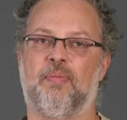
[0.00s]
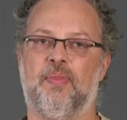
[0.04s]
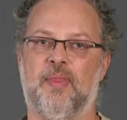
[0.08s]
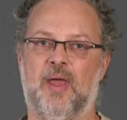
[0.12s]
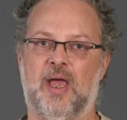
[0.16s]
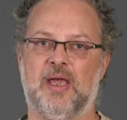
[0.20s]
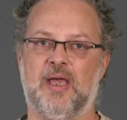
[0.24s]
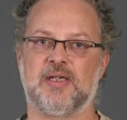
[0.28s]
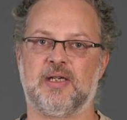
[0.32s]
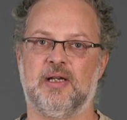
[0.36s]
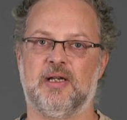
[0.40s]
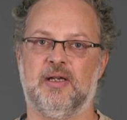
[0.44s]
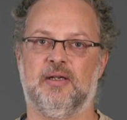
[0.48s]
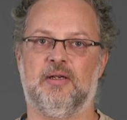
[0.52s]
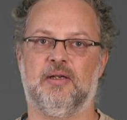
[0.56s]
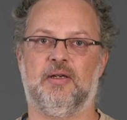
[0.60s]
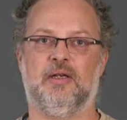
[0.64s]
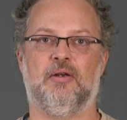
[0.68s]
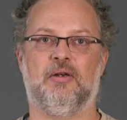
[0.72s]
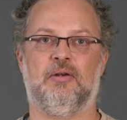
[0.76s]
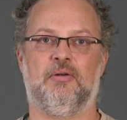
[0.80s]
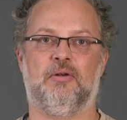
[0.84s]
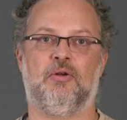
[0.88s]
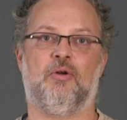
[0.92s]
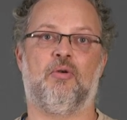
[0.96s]
nicely
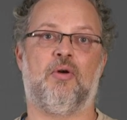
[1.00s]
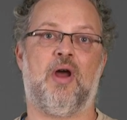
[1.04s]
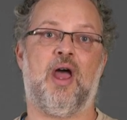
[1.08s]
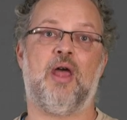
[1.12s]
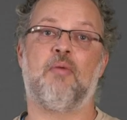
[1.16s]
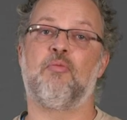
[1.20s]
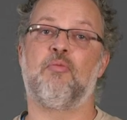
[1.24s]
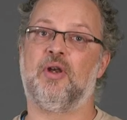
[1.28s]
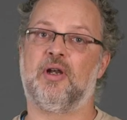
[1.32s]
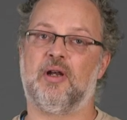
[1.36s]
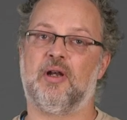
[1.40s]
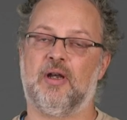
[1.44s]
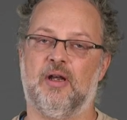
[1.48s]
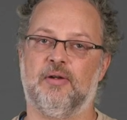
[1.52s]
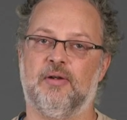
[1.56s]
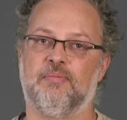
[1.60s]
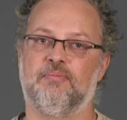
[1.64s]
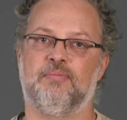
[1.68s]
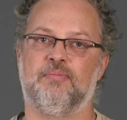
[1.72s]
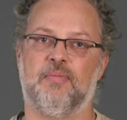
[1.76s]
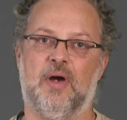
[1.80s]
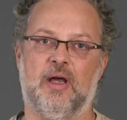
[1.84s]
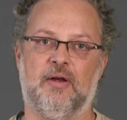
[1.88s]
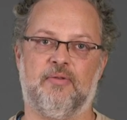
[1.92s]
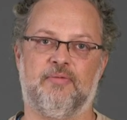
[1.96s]
in your hybrid cloud
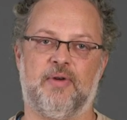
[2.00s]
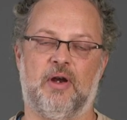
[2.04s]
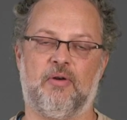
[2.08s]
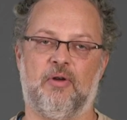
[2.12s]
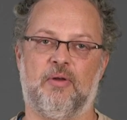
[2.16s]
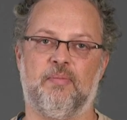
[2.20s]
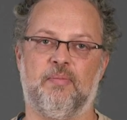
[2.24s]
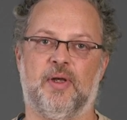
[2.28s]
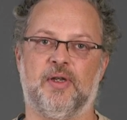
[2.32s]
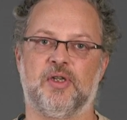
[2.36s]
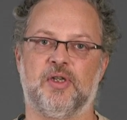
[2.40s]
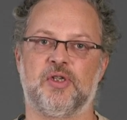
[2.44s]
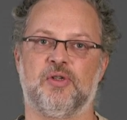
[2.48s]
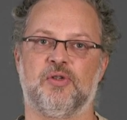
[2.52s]
environment.